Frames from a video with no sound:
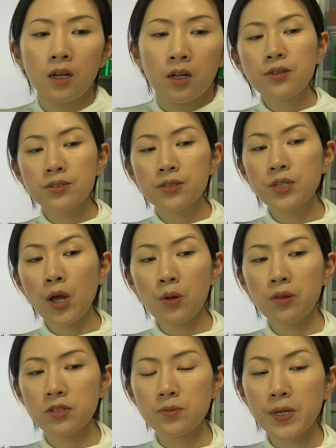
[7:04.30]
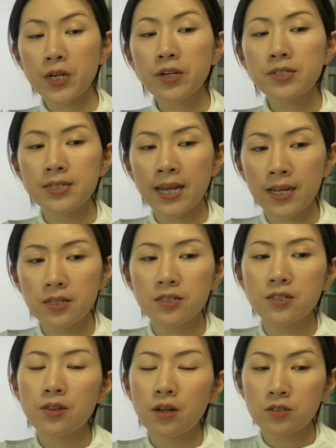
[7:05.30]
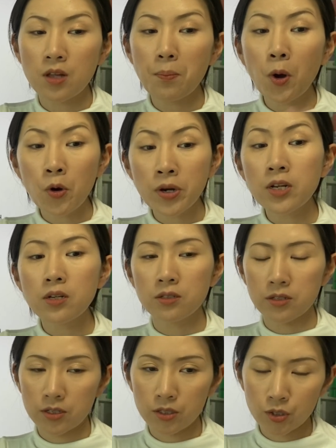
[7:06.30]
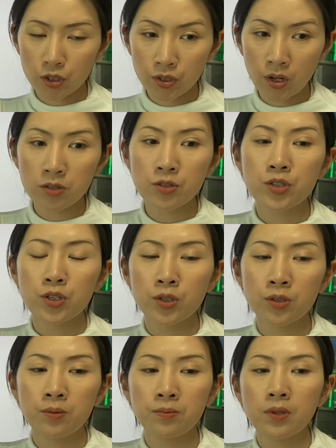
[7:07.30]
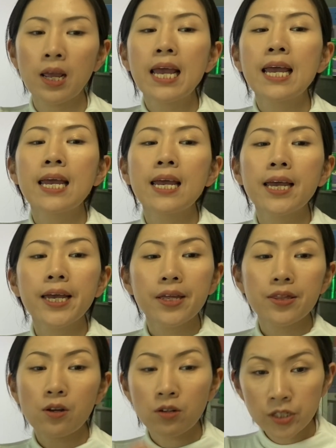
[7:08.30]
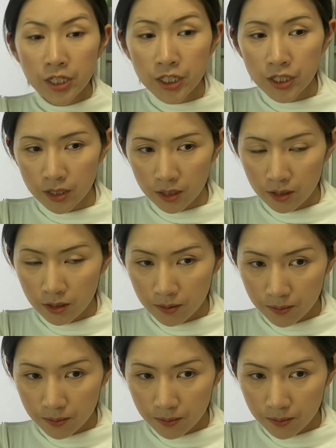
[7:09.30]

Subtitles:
So the speaker states the subordinate clause to assume the condition